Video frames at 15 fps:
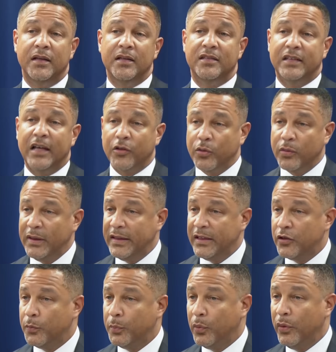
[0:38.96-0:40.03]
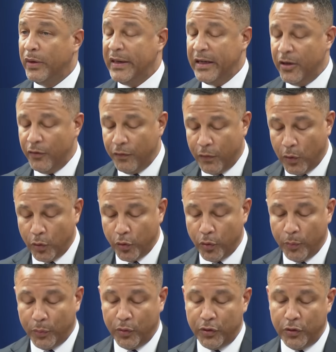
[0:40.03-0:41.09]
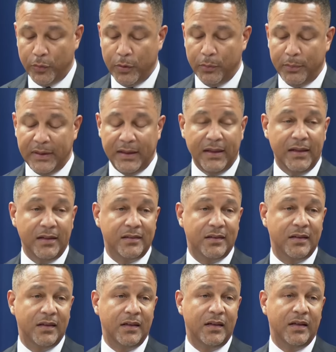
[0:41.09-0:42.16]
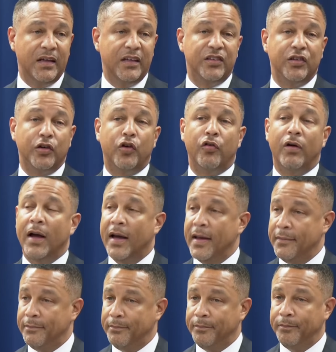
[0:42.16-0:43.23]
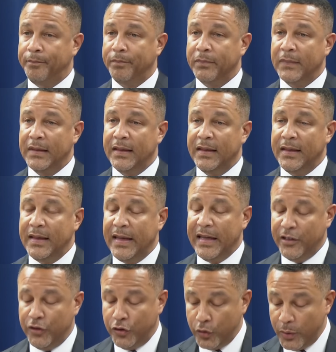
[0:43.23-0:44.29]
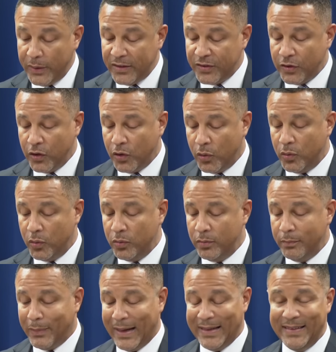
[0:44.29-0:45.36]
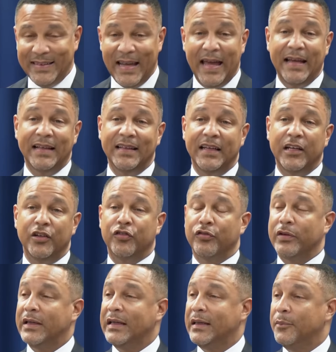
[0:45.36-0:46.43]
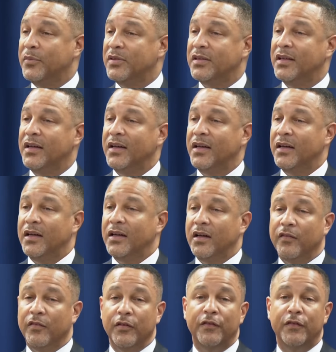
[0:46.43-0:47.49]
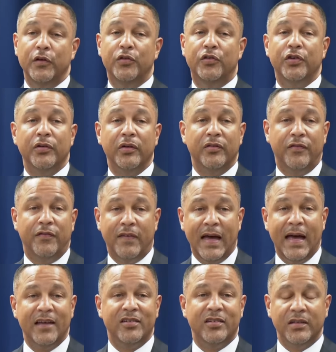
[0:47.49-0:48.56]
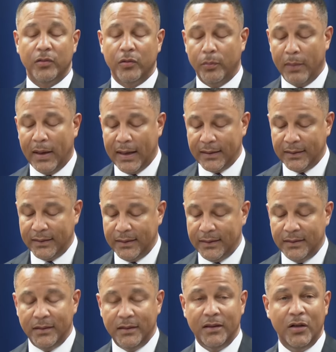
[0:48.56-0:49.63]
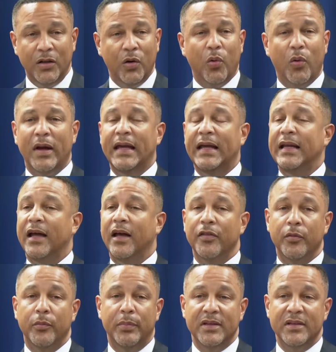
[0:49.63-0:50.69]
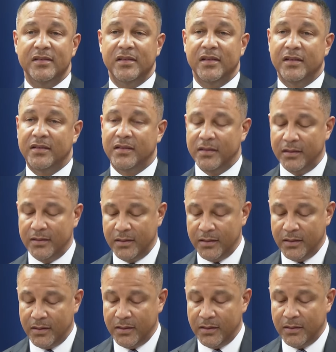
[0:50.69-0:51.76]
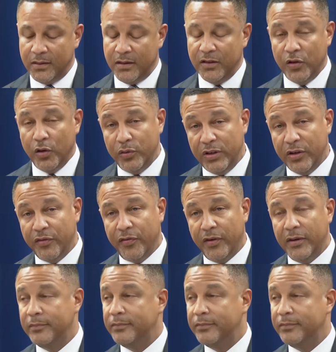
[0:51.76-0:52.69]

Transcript: Sexually exploiting vulnerable human beings is a crime, and doing so by dangling dreams of a future in fashion or modeling or any other business is no different.